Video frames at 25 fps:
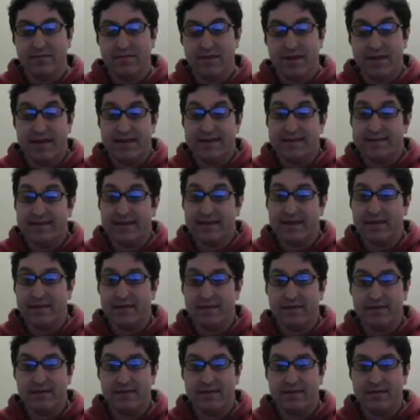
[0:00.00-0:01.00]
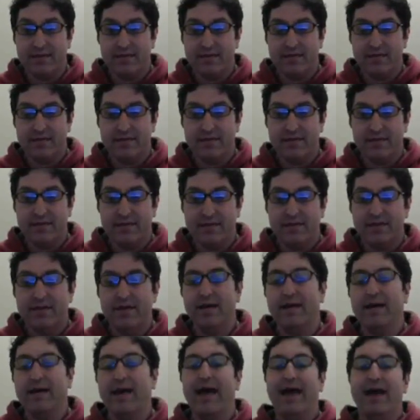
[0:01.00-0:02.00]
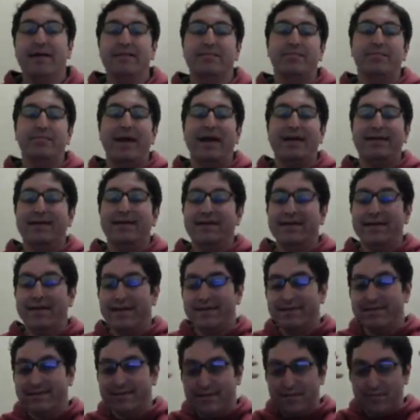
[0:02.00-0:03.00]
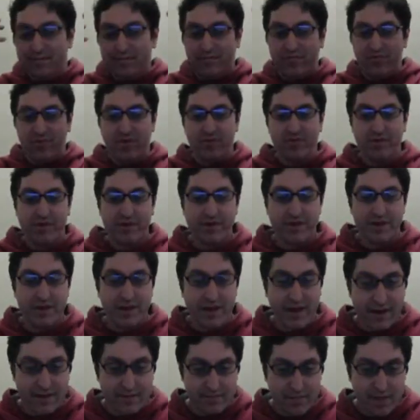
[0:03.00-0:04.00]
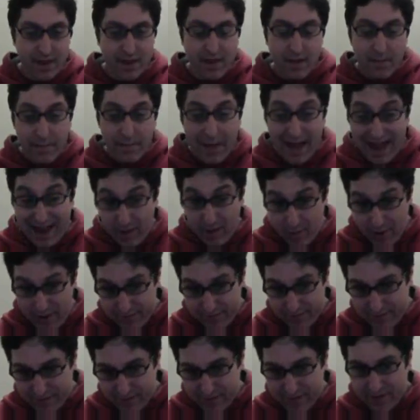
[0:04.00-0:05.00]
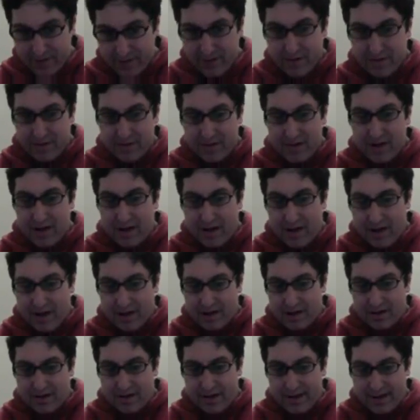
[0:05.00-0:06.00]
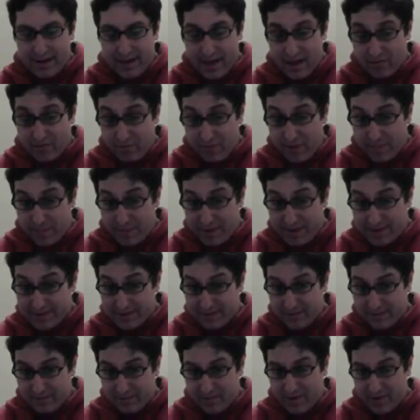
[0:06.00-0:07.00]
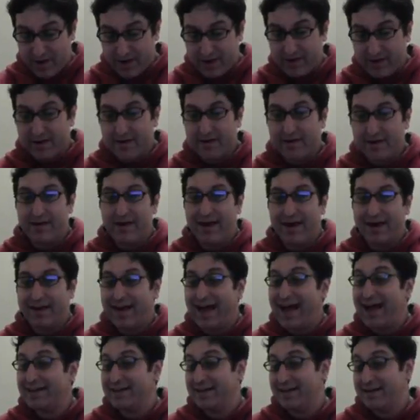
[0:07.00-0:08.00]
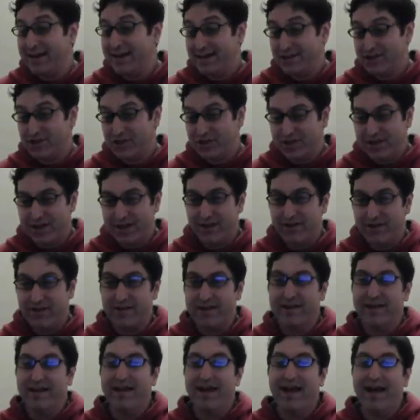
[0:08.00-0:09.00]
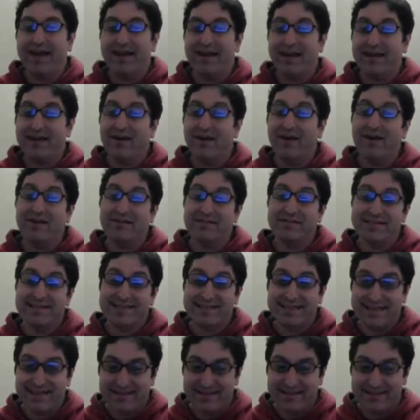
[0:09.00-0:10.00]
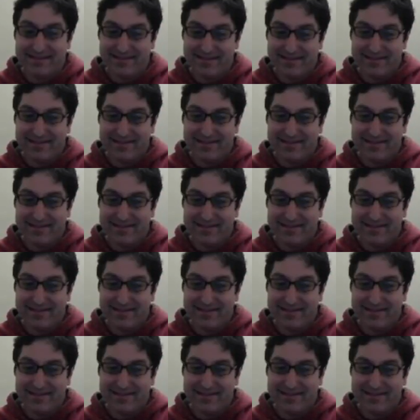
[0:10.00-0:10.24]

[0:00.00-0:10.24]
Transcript: But let's see. And back again. The broken game. However, it gave me pity break. And I had a legendary. And I can't see it.